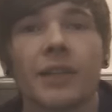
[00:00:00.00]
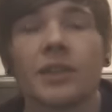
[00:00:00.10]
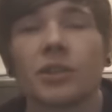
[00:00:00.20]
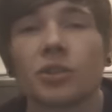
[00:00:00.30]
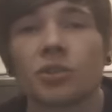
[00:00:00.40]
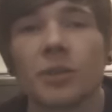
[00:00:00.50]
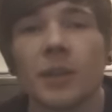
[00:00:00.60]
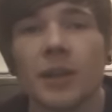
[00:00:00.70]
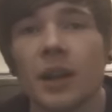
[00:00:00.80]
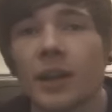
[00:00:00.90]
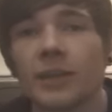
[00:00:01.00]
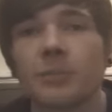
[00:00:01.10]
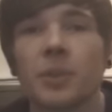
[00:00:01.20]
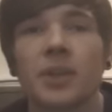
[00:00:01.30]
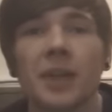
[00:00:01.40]
is extremely nice,
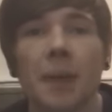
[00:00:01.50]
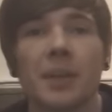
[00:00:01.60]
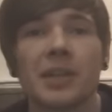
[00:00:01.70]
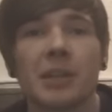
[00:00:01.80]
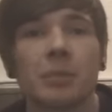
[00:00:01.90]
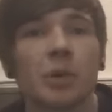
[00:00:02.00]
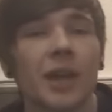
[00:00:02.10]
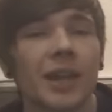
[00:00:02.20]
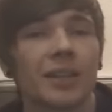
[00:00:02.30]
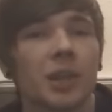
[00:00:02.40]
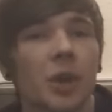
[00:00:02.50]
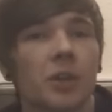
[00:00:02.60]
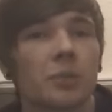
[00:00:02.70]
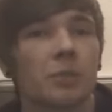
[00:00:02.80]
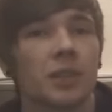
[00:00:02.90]
but the damage output is
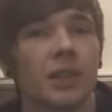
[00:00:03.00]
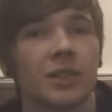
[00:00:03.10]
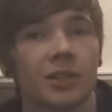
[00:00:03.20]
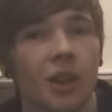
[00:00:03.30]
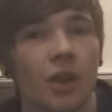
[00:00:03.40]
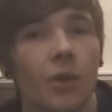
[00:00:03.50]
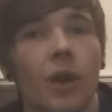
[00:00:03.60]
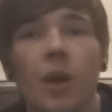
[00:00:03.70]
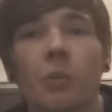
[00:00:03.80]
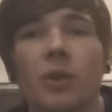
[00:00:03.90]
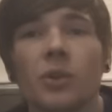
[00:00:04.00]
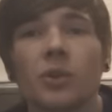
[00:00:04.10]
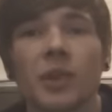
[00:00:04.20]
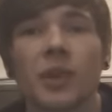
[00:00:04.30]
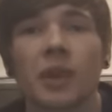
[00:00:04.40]
going to be really slow while
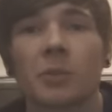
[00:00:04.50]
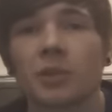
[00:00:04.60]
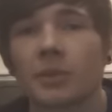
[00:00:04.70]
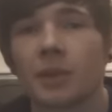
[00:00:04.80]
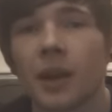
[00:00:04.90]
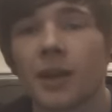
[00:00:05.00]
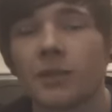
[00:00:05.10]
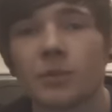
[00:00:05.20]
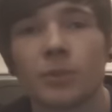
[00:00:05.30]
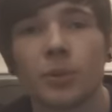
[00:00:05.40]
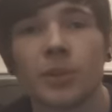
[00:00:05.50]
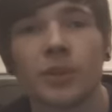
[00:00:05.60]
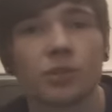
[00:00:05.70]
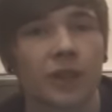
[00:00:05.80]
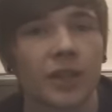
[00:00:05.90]
you're setting up some kind of
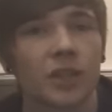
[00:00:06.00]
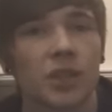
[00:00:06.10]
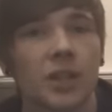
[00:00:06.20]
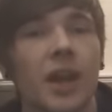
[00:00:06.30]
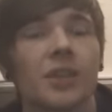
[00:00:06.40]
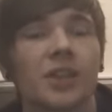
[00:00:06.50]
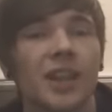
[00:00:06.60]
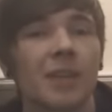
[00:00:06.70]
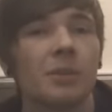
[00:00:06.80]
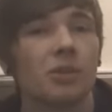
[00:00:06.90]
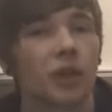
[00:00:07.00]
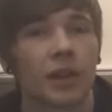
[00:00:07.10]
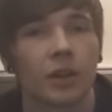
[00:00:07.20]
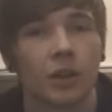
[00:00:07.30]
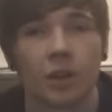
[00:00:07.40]
supporting strategy to keep the
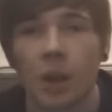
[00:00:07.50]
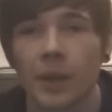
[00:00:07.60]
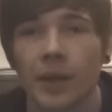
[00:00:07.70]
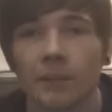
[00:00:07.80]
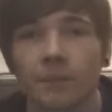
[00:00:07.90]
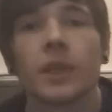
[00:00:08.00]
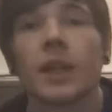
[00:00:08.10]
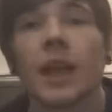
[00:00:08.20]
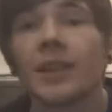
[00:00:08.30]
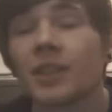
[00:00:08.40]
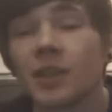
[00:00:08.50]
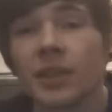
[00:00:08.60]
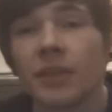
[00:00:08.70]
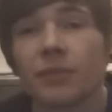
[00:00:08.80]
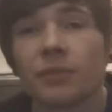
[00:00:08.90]
trainer lock going. It does
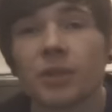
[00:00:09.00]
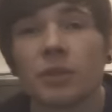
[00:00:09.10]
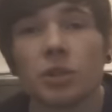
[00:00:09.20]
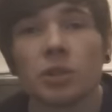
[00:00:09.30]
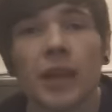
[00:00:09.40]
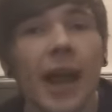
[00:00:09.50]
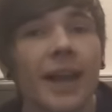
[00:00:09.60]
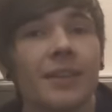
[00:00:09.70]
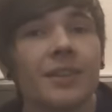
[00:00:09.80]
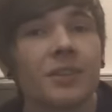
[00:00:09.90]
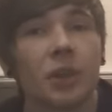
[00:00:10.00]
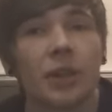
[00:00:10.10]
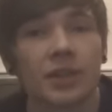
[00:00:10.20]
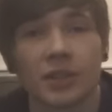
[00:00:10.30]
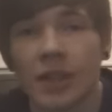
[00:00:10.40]
have free retreat and is
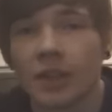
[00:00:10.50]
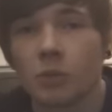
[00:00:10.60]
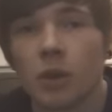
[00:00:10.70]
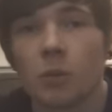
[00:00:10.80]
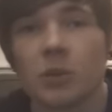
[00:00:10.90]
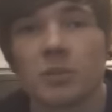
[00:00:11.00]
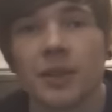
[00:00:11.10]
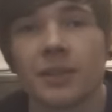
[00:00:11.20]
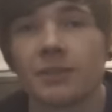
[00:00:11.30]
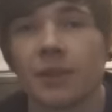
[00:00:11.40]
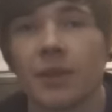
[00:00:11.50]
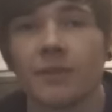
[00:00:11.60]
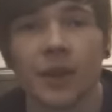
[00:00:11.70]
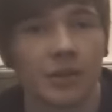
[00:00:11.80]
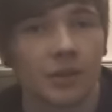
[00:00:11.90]
only a stage 1, which makes it very
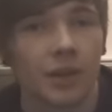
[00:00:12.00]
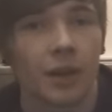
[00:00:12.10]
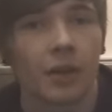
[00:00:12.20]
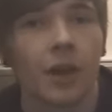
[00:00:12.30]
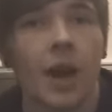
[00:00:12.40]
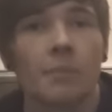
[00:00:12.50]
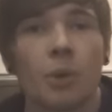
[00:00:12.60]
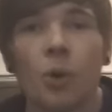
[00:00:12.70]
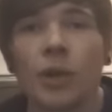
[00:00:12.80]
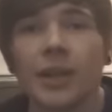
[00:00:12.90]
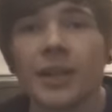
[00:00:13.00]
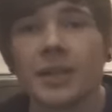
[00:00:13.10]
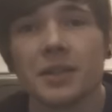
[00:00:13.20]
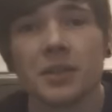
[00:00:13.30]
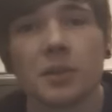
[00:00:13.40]
versatile, but all it
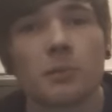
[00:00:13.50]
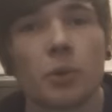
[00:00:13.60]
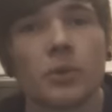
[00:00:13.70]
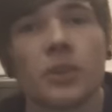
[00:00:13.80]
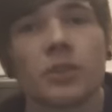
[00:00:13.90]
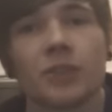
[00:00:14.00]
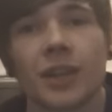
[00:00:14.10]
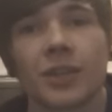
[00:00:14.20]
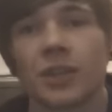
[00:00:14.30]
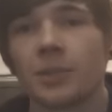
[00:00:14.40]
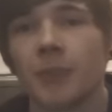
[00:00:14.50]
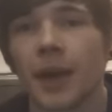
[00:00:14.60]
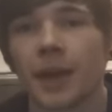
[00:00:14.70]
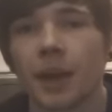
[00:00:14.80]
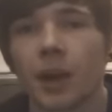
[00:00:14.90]
needs is a supporting strategy to
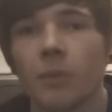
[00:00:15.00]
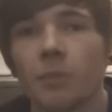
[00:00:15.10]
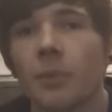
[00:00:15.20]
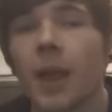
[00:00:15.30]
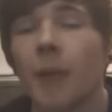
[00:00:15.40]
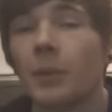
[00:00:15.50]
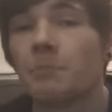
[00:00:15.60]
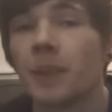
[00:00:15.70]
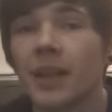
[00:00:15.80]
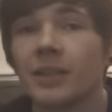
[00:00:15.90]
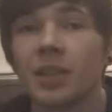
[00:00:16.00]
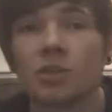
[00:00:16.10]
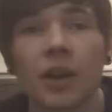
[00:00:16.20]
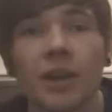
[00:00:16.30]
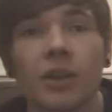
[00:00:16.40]
back it up, and we may see
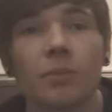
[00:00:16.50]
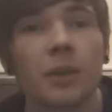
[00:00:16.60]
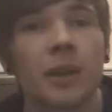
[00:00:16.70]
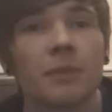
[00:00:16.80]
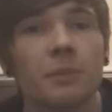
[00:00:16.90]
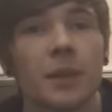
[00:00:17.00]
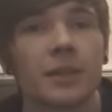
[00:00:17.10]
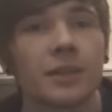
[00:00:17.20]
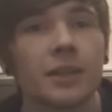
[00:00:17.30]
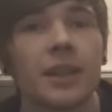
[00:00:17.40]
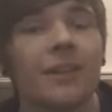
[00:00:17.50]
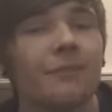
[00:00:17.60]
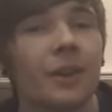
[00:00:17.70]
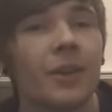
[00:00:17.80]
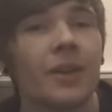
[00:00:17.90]
trainer lock being implemented in a
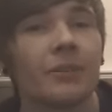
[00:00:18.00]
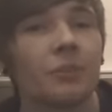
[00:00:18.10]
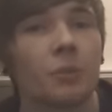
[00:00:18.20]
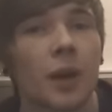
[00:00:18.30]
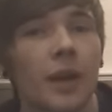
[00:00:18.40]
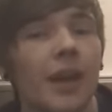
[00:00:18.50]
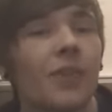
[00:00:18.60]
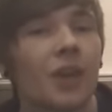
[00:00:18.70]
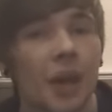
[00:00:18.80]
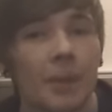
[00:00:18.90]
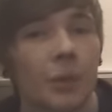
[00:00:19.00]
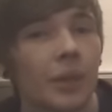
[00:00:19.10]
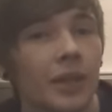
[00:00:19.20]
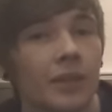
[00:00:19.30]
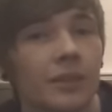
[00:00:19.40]
very different way in the coming
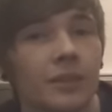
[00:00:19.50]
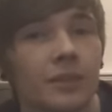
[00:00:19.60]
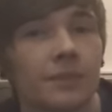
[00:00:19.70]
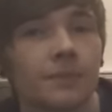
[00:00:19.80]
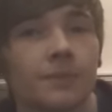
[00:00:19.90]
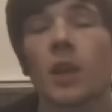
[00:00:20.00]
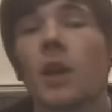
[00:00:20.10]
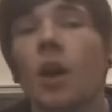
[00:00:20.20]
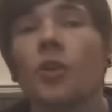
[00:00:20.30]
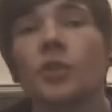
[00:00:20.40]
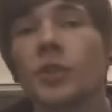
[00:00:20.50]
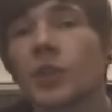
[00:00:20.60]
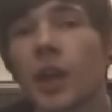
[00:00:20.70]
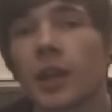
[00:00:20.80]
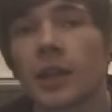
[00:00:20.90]
weeks. On to
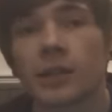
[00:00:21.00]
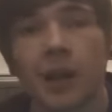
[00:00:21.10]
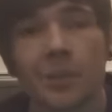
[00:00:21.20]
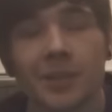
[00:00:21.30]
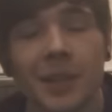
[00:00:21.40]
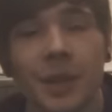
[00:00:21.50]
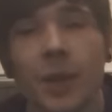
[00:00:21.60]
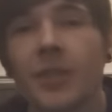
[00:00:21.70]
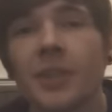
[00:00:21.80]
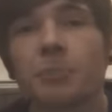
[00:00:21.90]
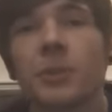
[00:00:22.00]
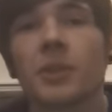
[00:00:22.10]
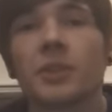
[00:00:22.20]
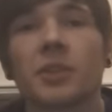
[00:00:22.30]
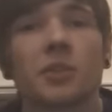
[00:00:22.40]
psychic types now, and this
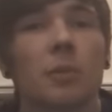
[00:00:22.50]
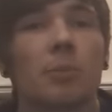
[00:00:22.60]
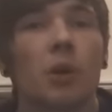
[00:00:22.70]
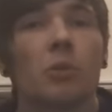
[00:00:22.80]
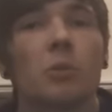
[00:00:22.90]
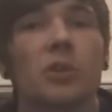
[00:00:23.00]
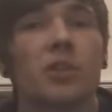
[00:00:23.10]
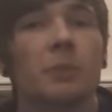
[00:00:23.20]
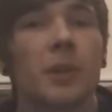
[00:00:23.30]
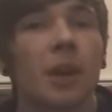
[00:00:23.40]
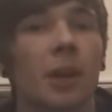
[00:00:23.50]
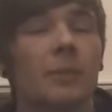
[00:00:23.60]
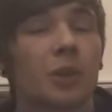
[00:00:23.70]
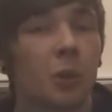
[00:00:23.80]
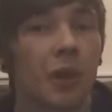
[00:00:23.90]
brings us to a Pokemon which has been
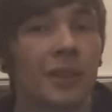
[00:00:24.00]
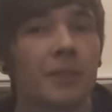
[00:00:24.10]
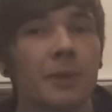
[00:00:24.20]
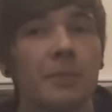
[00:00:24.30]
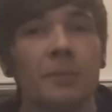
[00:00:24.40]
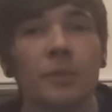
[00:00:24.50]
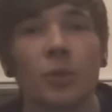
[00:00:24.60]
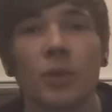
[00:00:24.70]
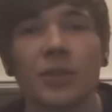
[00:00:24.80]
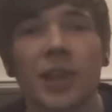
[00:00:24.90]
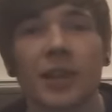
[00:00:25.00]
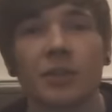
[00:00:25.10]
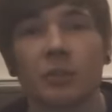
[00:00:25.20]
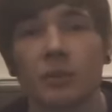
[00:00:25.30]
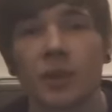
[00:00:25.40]
hyped quite a bit before the
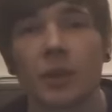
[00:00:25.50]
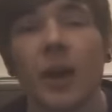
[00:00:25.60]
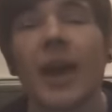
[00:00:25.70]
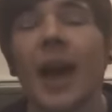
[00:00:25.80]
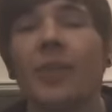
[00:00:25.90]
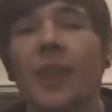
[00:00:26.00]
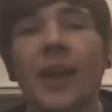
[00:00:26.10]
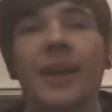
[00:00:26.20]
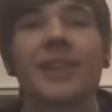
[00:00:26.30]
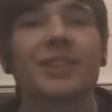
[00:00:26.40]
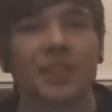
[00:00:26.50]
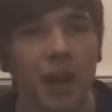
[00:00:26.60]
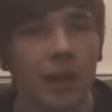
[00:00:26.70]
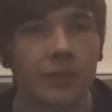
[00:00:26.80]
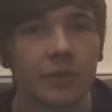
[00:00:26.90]
setlist reveal, and that is
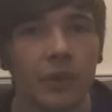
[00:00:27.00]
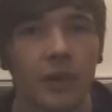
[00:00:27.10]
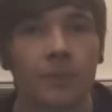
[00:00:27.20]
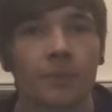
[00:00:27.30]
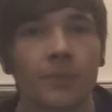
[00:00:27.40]
Gardevoir.